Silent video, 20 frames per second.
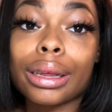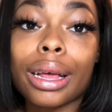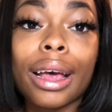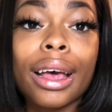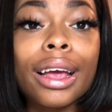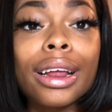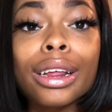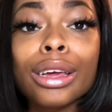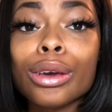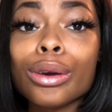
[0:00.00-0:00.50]
And
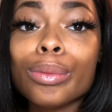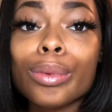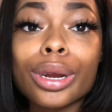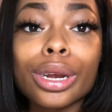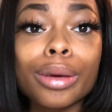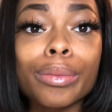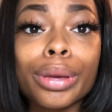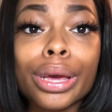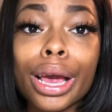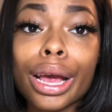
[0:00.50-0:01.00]
honey, you
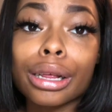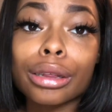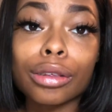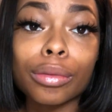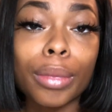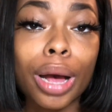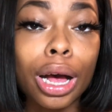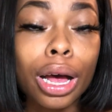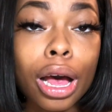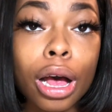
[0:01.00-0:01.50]
wouldn't even be
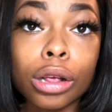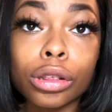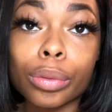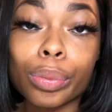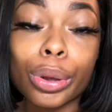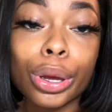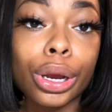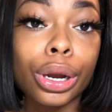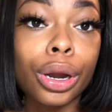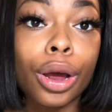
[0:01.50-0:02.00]
answering my calls or
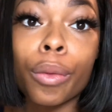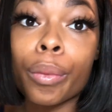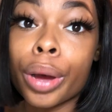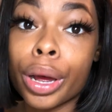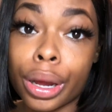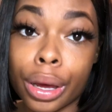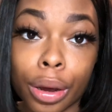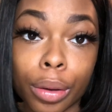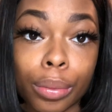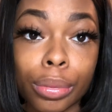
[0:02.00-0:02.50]
putting no
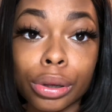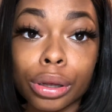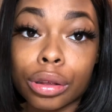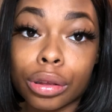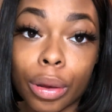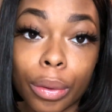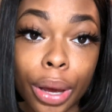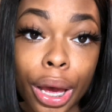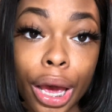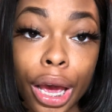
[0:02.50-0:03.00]
money on books,
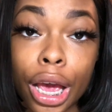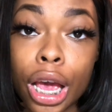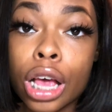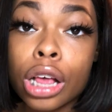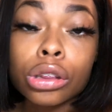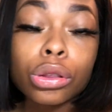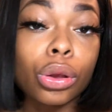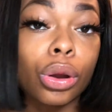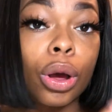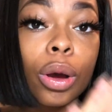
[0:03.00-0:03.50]
okay?
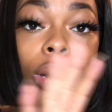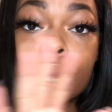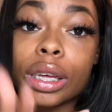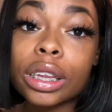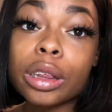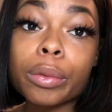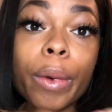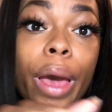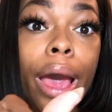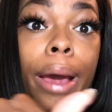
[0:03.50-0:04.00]
So don't
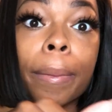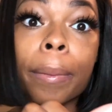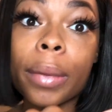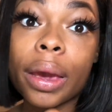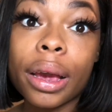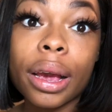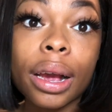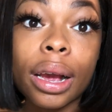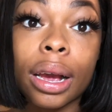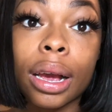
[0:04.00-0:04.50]
expect
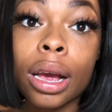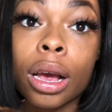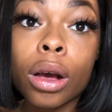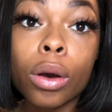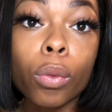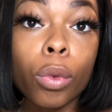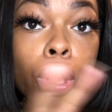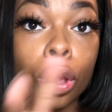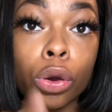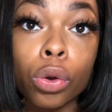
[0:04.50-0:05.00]
me,
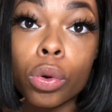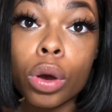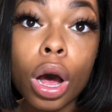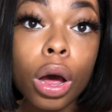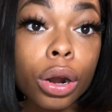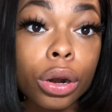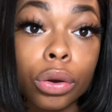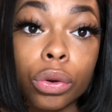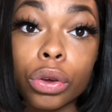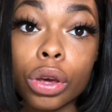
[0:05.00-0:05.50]
when you go
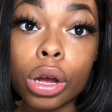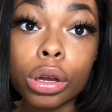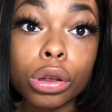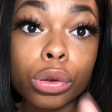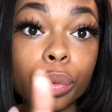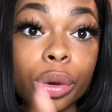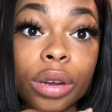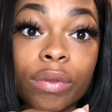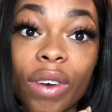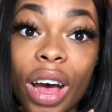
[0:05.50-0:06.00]
to do your
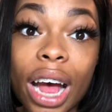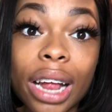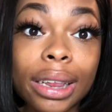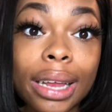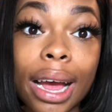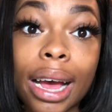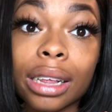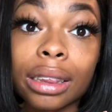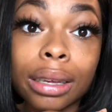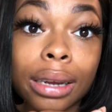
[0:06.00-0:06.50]

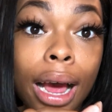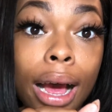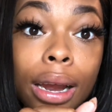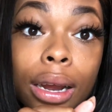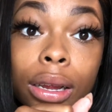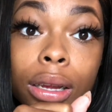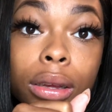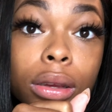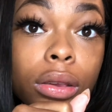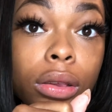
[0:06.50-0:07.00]

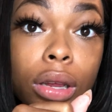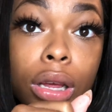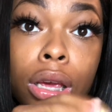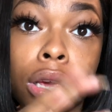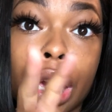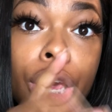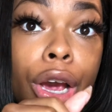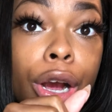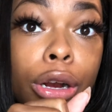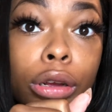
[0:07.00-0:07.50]
$3,000-$5,000
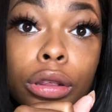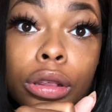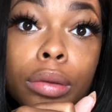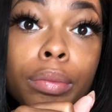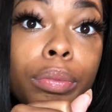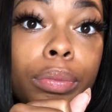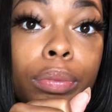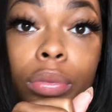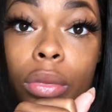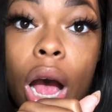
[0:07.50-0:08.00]
years
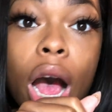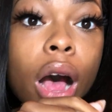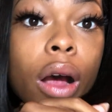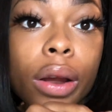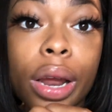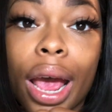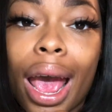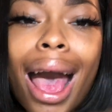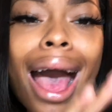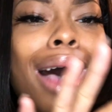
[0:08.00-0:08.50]
and all
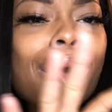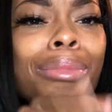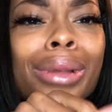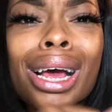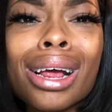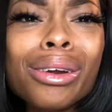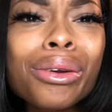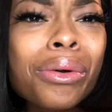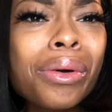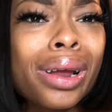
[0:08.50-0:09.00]
that, I'm
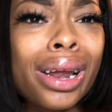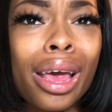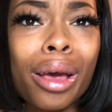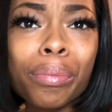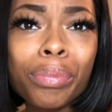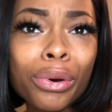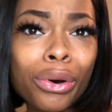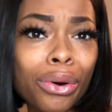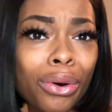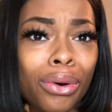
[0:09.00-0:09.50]
not doing that,
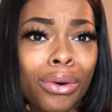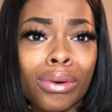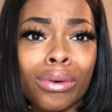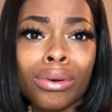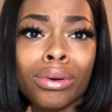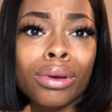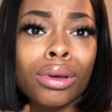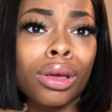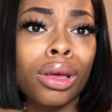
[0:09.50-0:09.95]
poo.